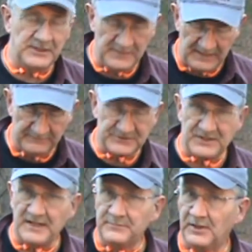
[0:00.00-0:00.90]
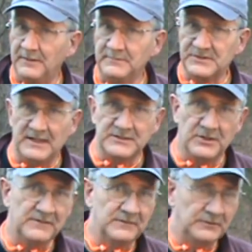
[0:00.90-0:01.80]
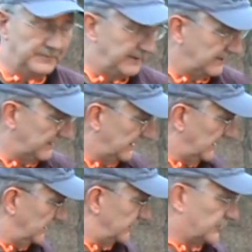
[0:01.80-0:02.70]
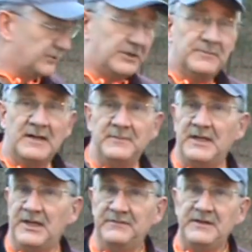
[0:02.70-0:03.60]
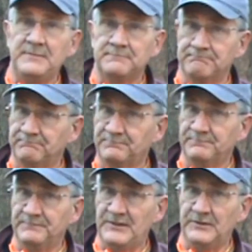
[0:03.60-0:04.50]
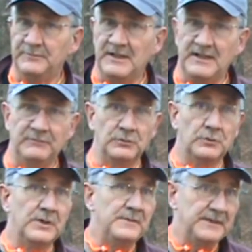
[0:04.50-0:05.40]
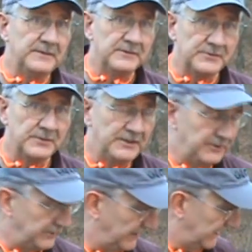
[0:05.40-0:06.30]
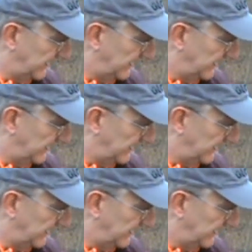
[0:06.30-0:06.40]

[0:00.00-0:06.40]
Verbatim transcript: Now you might have a sight problem, sight's off a little bit. The trigger might be heavy, you know, it might have a little creep in it, the trigger.